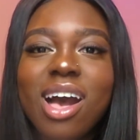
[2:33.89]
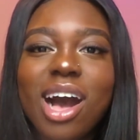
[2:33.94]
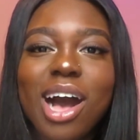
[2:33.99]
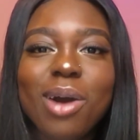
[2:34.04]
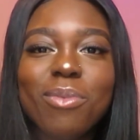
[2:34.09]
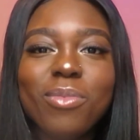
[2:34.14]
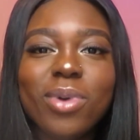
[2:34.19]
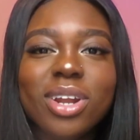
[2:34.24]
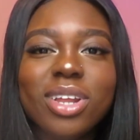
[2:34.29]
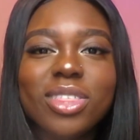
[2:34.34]

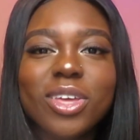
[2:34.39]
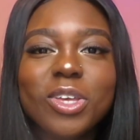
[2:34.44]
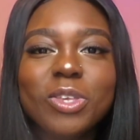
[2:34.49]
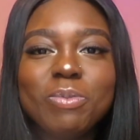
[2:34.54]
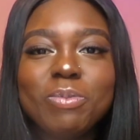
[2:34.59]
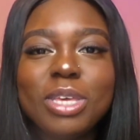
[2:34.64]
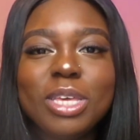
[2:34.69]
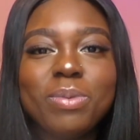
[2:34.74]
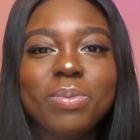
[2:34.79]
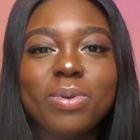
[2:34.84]
I'm one of those
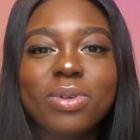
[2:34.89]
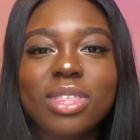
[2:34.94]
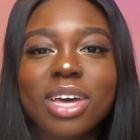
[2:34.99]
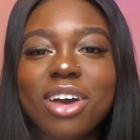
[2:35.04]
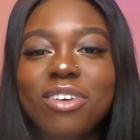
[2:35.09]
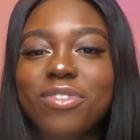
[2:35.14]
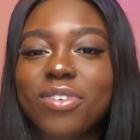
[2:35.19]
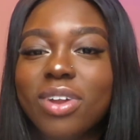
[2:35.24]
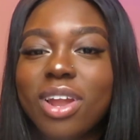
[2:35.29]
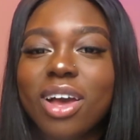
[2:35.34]
people that I
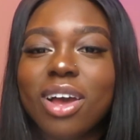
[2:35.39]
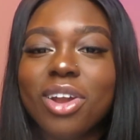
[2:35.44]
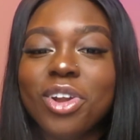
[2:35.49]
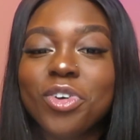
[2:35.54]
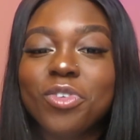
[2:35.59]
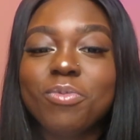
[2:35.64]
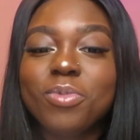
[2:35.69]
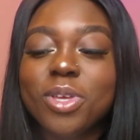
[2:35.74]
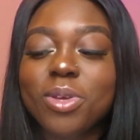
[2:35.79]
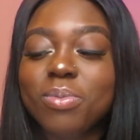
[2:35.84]
feel like a lot
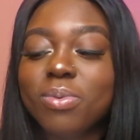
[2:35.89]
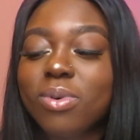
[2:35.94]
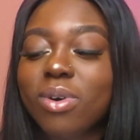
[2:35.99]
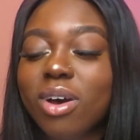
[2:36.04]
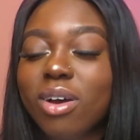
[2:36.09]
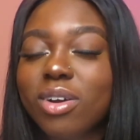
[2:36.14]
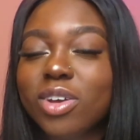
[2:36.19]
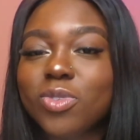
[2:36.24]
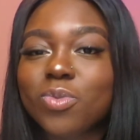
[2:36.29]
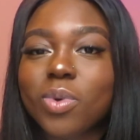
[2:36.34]
of people
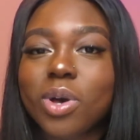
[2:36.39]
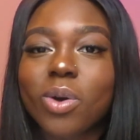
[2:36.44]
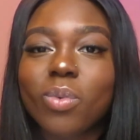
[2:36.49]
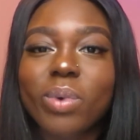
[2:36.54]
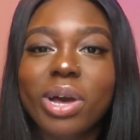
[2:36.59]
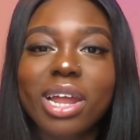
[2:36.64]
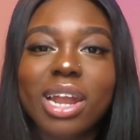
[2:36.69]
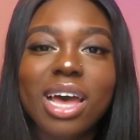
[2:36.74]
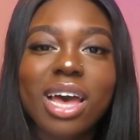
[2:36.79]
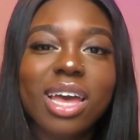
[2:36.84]
are as well,
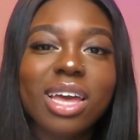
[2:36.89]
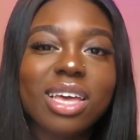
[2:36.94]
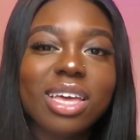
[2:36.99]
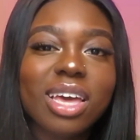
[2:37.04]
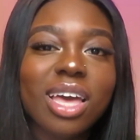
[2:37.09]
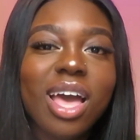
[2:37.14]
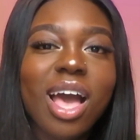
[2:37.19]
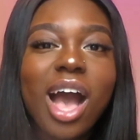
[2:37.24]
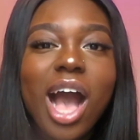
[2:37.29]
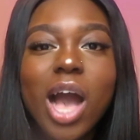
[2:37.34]
where like,
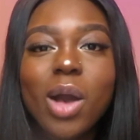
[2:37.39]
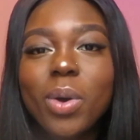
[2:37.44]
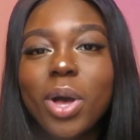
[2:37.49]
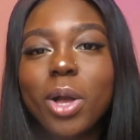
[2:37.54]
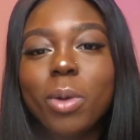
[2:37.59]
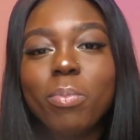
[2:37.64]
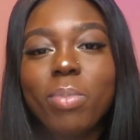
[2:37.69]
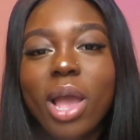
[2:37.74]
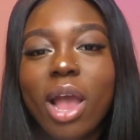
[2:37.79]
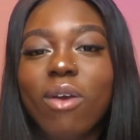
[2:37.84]
I
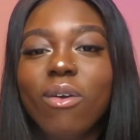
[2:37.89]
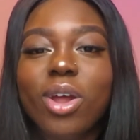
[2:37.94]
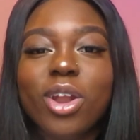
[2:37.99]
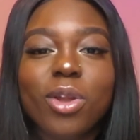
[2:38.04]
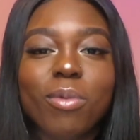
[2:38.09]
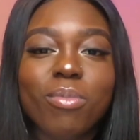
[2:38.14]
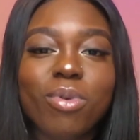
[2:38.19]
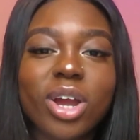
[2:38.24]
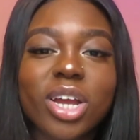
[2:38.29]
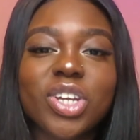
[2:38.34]
work better
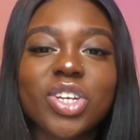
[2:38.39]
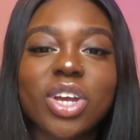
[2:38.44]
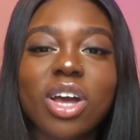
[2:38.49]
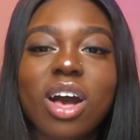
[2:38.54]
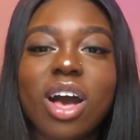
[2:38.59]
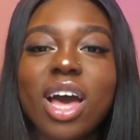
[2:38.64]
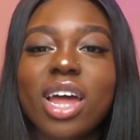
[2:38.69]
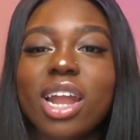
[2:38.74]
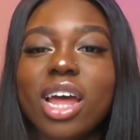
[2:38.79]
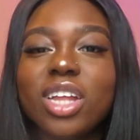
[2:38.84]
under
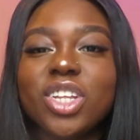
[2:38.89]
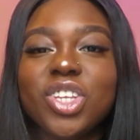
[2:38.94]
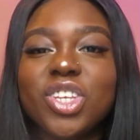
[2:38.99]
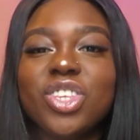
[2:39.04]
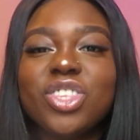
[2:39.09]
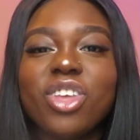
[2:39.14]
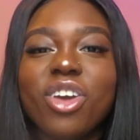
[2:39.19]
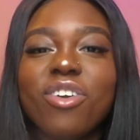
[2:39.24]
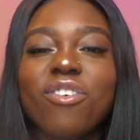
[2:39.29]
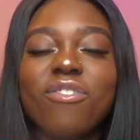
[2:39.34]
pressure, and I
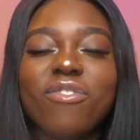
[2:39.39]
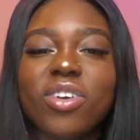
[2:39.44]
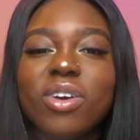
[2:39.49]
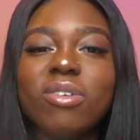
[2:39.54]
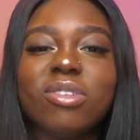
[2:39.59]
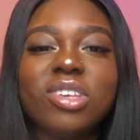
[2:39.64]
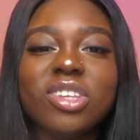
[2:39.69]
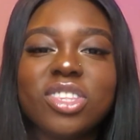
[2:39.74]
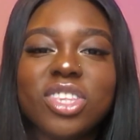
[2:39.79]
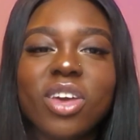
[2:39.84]
just don't
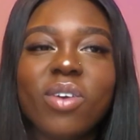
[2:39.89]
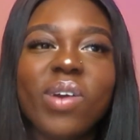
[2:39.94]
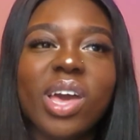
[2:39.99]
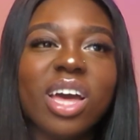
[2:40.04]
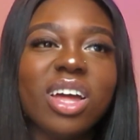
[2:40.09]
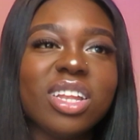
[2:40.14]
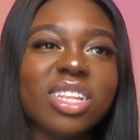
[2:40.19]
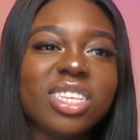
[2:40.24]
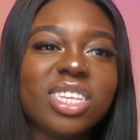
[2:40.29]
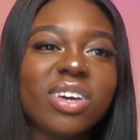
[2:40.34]
feel to do it
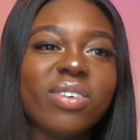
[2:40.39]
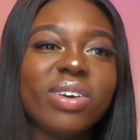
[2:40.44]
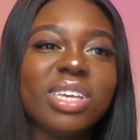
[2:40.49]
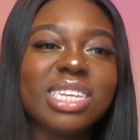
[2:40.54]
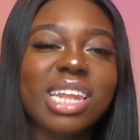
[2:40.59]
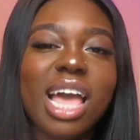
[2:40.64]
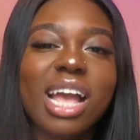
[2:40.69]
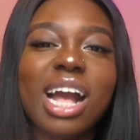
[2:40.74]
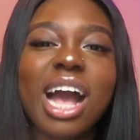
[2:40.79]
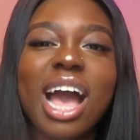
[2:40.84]
until
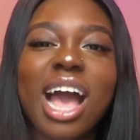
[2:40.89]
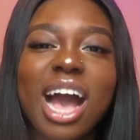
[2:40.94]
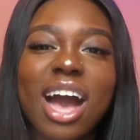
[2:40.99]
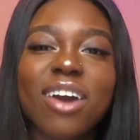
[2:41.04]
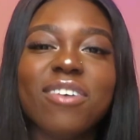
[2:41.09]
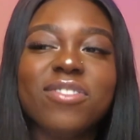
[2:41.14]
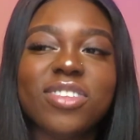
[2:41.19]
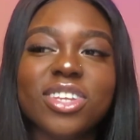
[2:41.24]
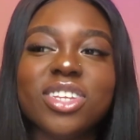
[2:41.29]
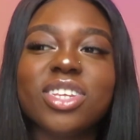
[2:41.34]
it's like I
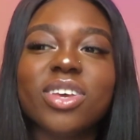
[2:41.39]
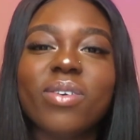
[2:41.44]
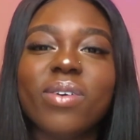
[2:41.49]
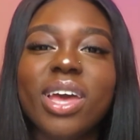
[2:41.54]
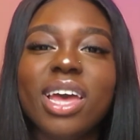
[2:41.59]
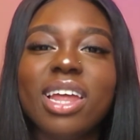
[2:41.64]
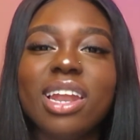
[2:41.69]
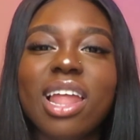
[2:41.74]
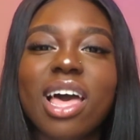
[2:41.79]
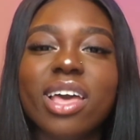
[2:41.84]
have to do
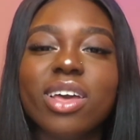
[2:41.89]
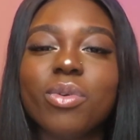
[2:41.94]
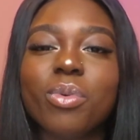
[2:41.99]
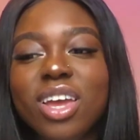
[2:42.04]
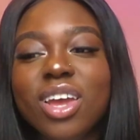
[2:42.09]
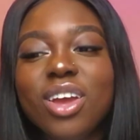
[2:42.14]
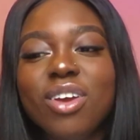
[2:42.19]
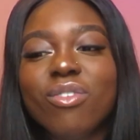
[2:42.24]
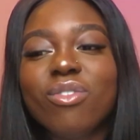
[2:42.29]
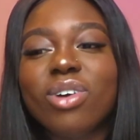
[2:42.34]
it, like
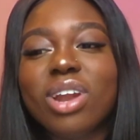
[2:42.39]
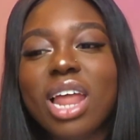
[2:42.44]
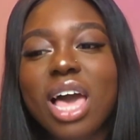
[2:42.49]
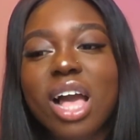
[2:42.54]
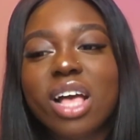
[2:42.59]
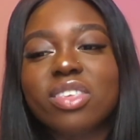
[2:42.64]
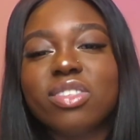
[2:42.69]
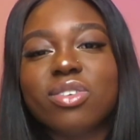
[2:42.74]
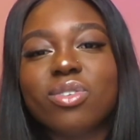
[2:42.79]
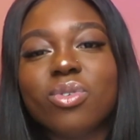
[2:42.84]

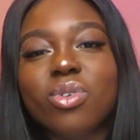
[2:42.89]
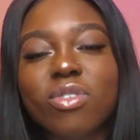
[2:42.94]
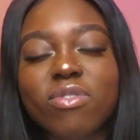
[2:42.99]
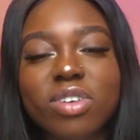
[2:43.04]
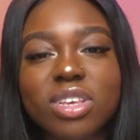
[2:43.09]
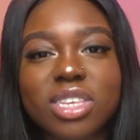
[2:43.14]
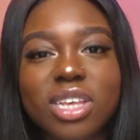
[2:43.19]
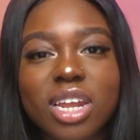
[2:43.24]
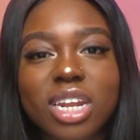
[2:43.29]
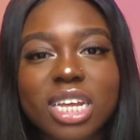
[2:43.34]
relax, and all of
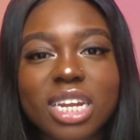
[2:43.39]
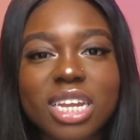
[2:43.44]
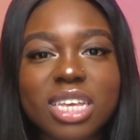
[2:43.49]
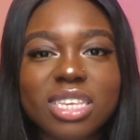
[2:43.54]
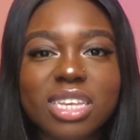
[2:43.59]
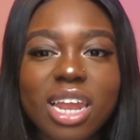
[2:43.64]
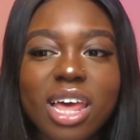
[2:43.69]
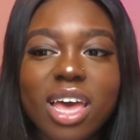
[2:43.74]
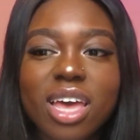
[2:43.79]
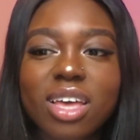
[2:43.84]
a sudden
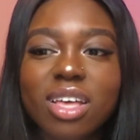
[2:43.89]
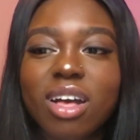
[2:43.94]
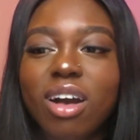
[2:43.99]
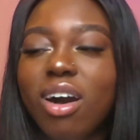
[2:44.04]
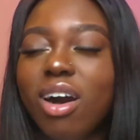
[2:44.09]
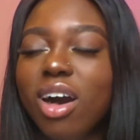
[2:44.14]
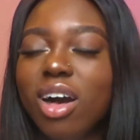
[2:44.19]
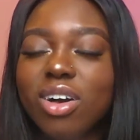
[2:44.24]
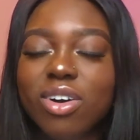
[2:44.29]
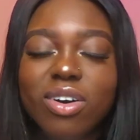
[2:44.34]
it's like, oh,
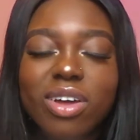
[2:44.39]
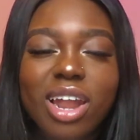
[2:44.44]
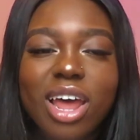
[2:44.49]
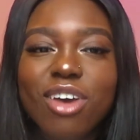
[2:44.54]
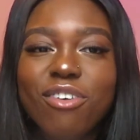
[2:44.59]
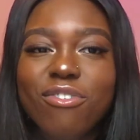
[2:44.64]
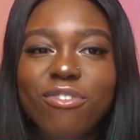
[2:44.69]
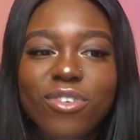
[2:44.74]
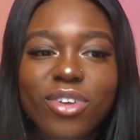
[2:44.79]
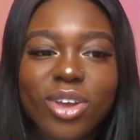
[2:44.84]
I got
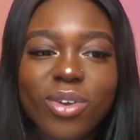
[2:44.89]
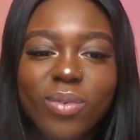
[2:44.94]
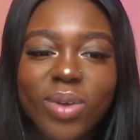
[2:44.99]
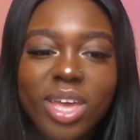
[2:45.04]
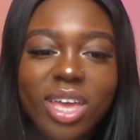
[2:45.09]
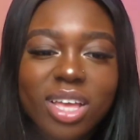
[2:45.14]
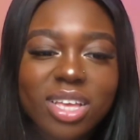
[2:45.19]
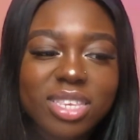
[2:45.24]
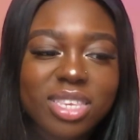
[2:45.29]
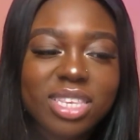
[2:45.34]
like 3
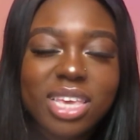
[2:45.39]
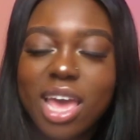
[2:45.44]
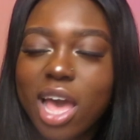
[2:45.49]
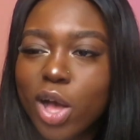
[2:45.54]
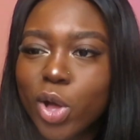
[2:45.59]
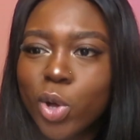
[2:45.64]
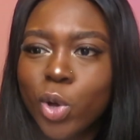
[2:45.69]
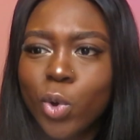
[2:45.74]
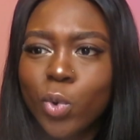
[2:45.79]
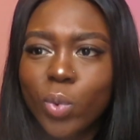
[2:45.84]
weeks, yeah,
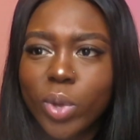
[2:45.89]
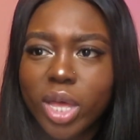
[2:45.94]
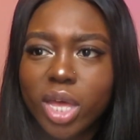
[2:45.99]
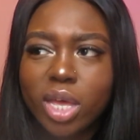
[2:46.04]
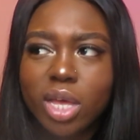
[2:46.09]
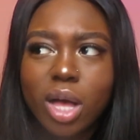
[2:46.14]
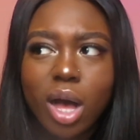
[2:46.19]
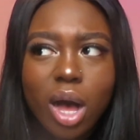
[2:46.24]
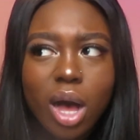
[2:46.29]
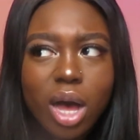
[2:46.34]
I got a
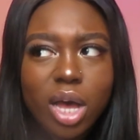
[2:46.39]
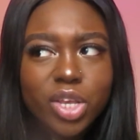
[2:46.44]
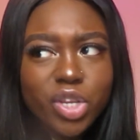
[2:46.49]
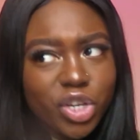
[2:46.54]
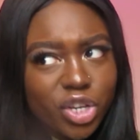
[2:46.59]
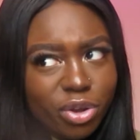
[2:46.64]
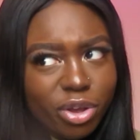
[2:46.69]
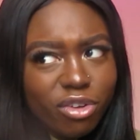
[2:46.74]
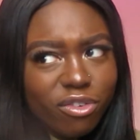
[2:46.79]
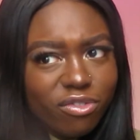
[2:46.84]
week, oh, it's
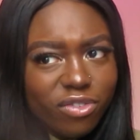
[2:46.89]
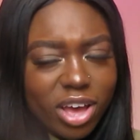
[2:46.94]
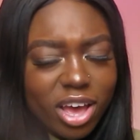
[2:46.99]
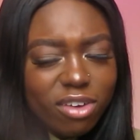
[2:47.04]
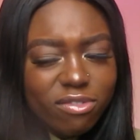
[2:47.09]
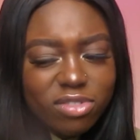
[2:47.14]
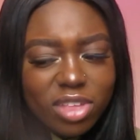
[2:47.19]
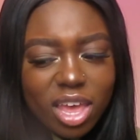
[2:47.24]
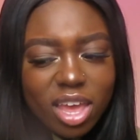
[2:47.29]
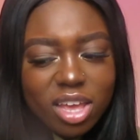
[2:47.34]
due in
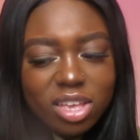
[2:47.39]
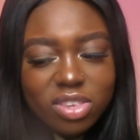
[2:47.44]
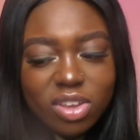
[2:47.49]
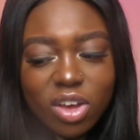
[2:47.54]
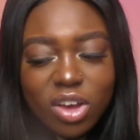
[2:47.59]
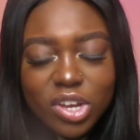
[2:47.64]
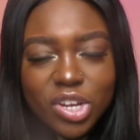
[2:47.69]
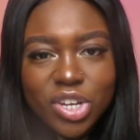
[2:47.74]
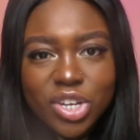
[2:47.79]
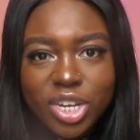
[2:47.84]
5 days,
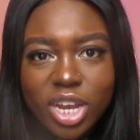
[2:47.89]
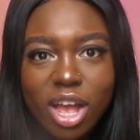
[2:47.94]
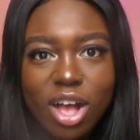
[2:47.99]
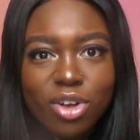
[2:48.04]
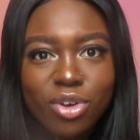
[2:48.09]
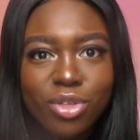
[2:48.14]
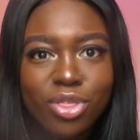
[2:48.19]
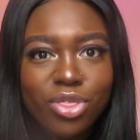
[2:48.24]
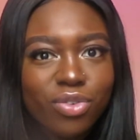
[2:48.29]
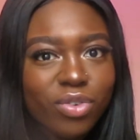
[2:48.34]
oh shit, I
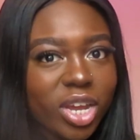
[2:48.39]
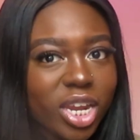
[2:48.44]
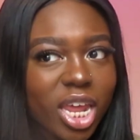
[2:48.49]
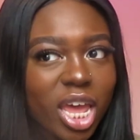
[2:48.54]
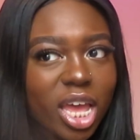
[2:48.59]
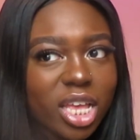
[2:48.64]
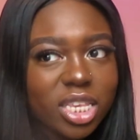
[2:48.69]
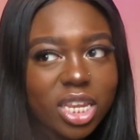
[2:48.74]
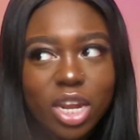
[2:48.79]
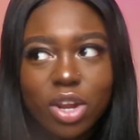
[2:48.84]
got 3
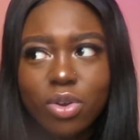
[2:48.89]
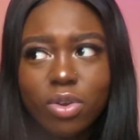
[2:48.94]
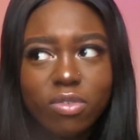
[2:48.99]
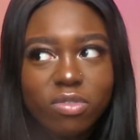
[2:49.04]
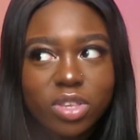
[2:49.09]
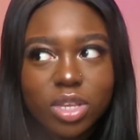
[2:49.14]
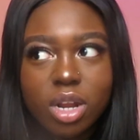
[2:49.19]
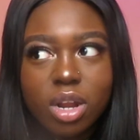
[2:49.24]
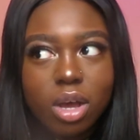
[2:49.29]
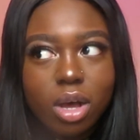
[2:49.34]
days, and then all of a
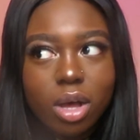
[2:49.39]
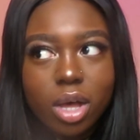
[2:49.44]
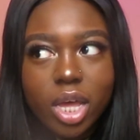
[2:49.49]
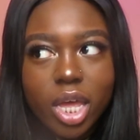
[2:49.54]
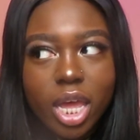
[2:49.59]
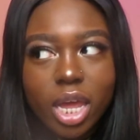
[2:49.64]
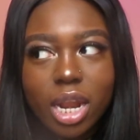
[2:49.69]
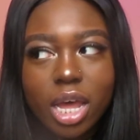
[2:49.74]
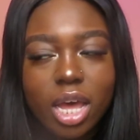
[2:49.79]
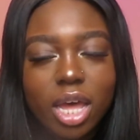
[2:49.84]
sudden, oh,
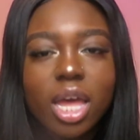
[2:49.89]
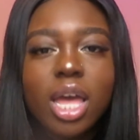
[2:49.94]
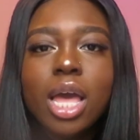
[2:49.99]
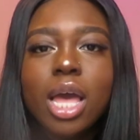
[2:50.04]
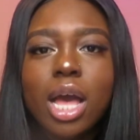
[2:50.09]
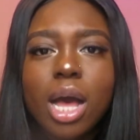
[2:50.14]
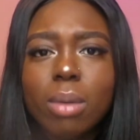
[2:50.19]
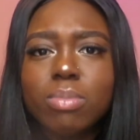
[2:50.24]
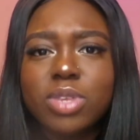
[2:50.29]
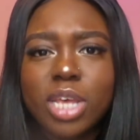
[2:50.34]
okay, like,
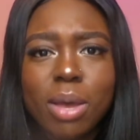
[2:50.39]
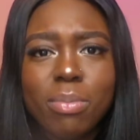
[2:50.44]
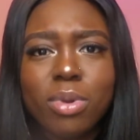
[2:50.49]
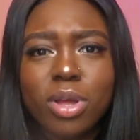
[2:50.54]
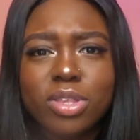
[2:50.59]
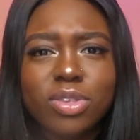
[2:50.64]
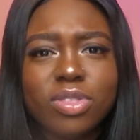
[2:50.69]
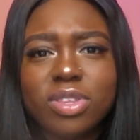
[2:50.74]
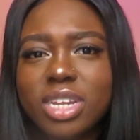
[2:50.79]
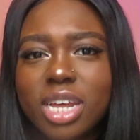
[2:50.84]
I'm typing
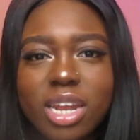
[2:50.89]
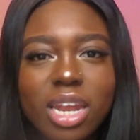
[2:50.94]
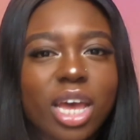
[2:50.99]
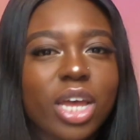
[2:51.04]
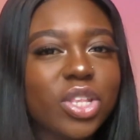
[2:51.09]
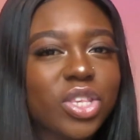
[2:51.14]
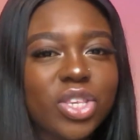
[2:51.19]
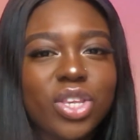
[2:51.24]
up to the deadline.